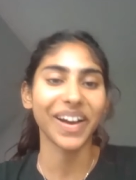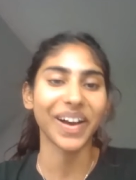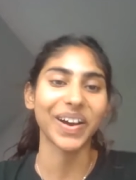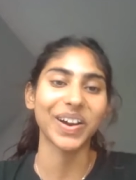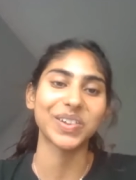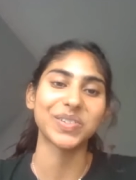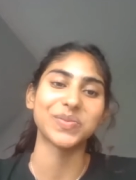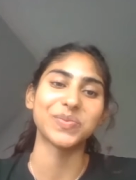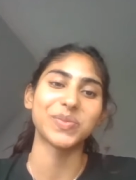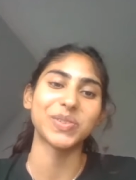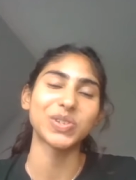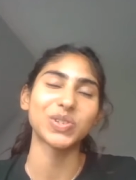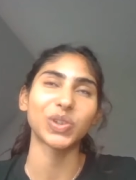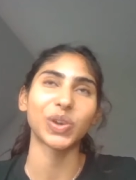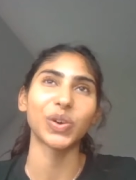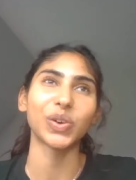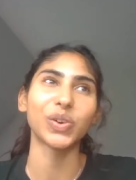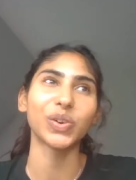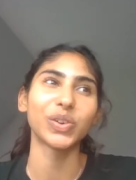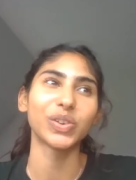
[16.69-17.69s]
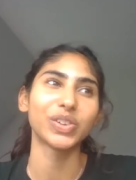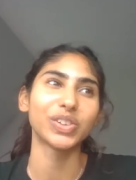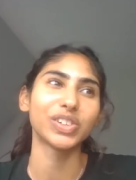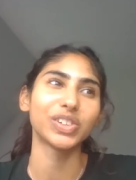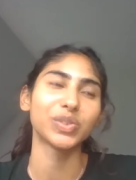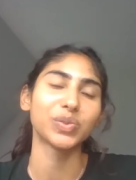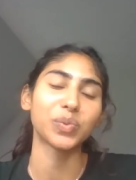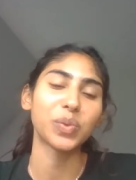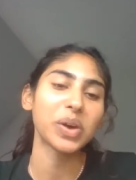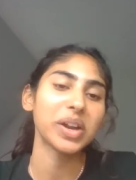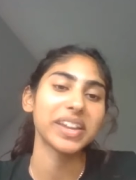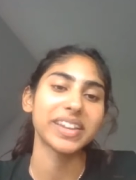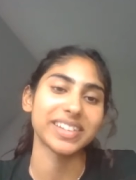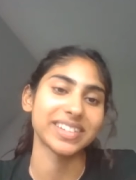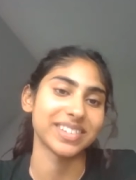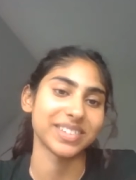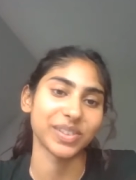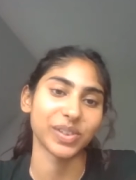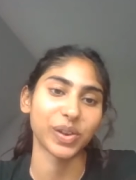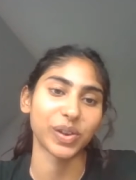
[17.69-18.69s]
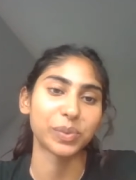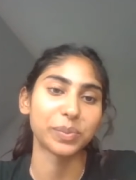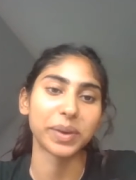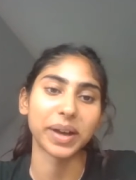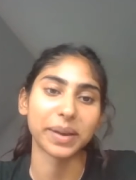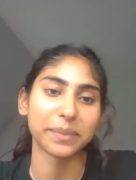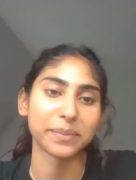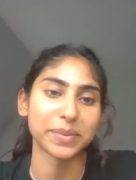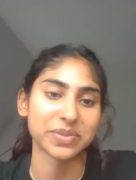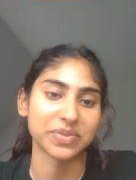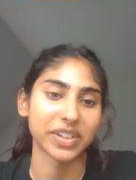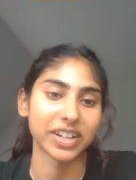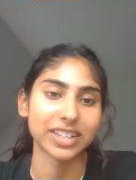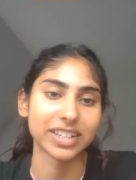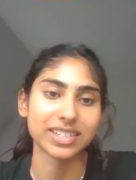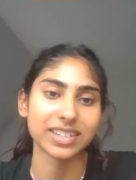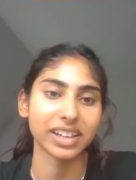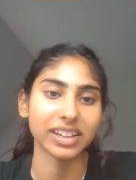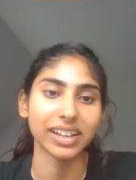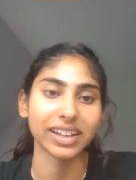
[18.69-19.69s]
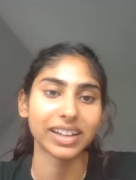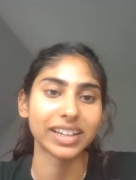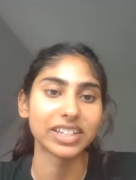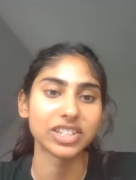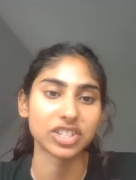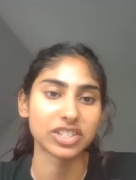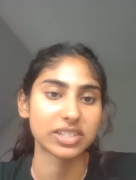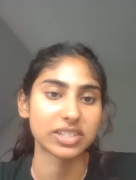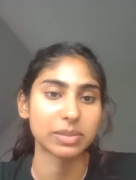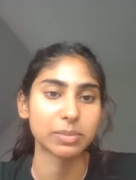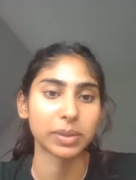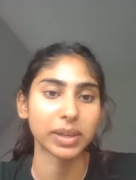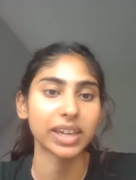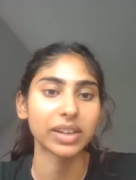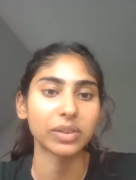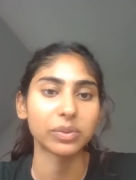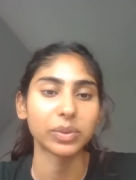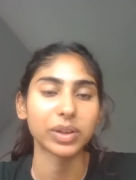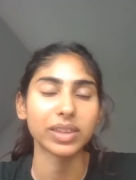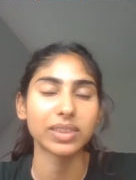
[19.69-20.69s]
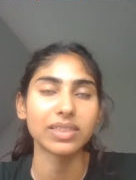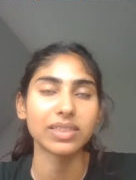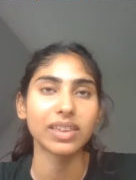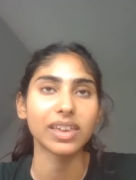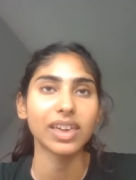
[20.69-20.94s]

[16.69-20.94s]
Um, so what is global atmospheric circulation to begin with?